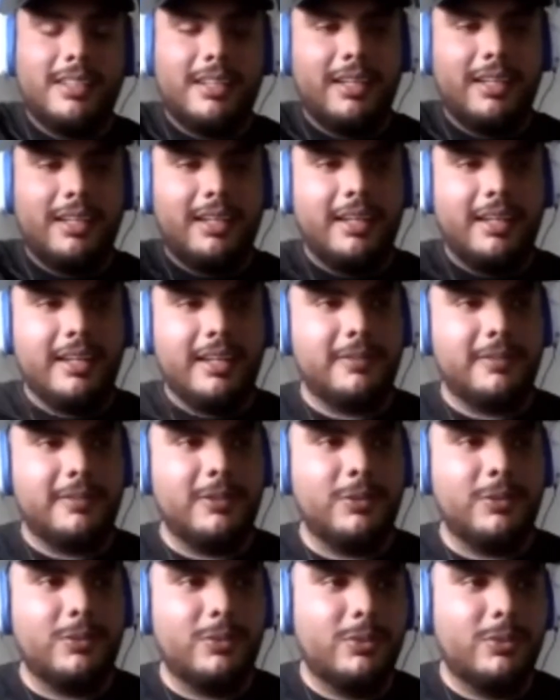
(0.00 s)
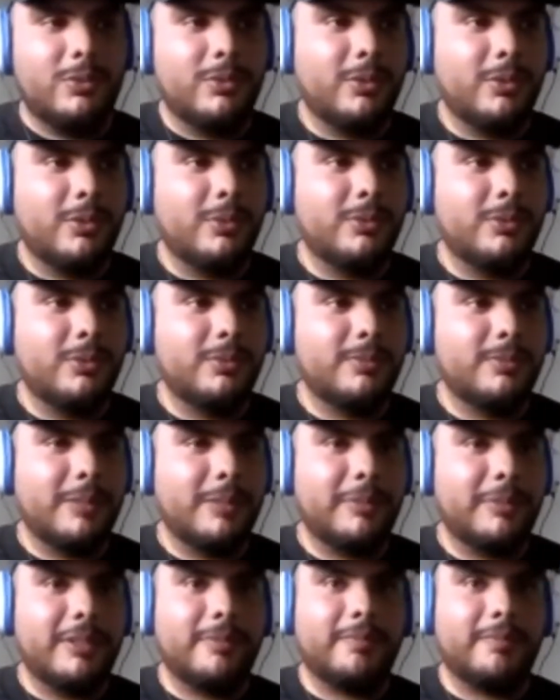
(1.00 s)
You know, I
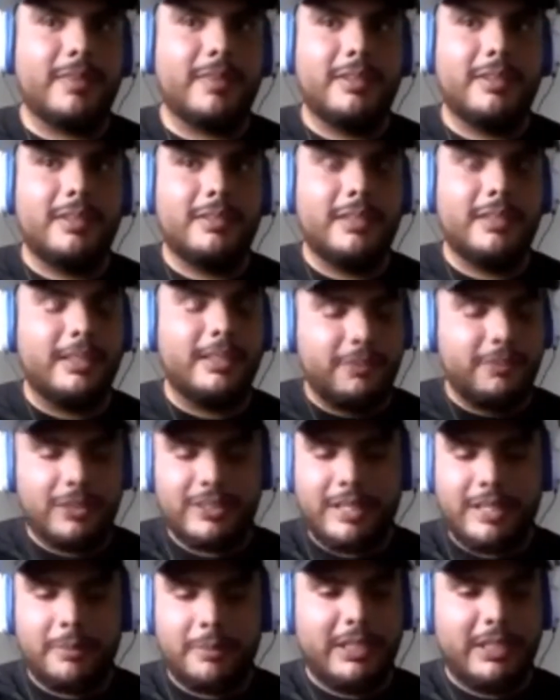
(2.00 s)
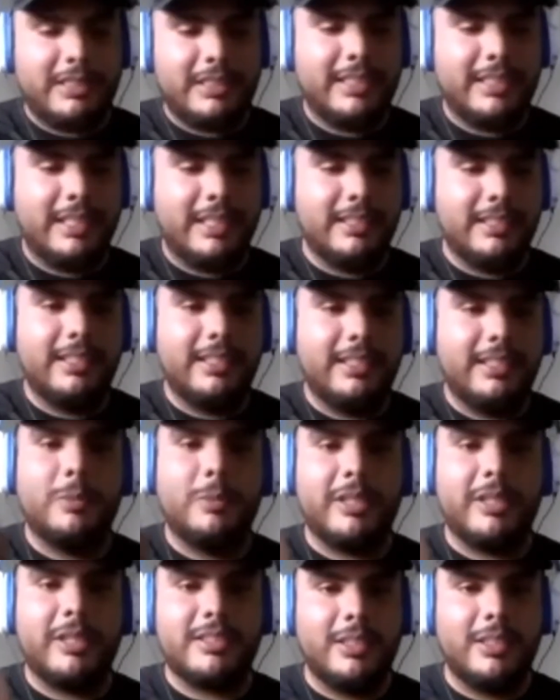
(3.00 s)
mean, like, for example, let's take Leo
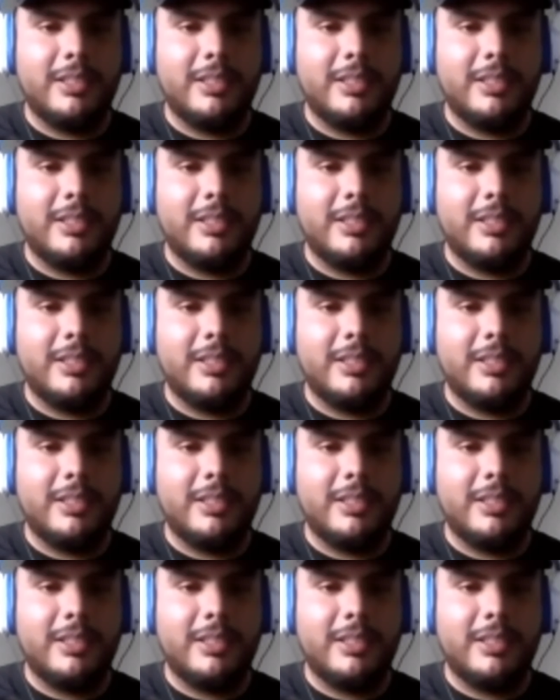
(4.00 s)
Messi.